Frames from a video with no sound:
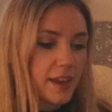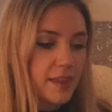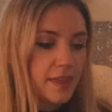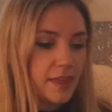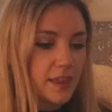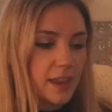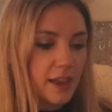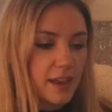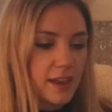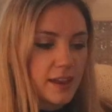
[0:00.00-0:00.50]

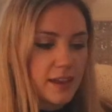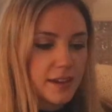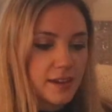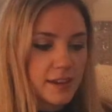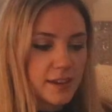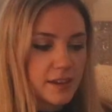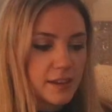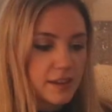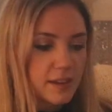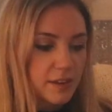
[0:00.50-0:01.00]
And
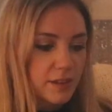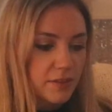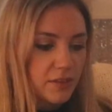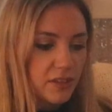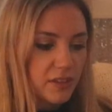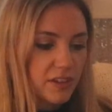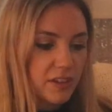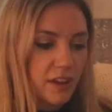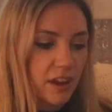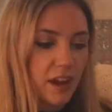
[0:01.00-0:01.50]
then
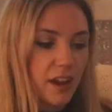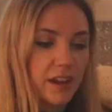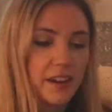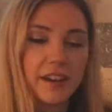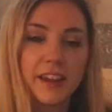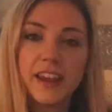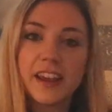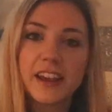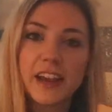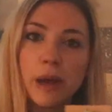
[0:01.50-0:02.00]

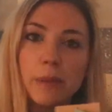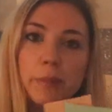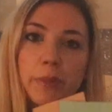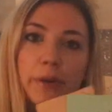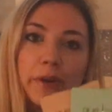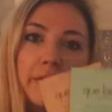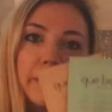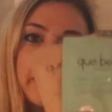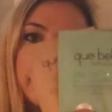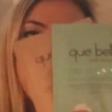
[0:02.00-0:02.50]
got a
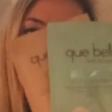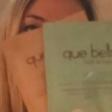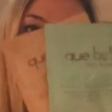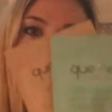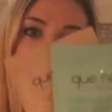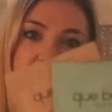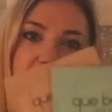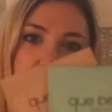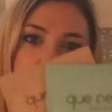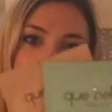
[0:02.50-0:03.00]
couple face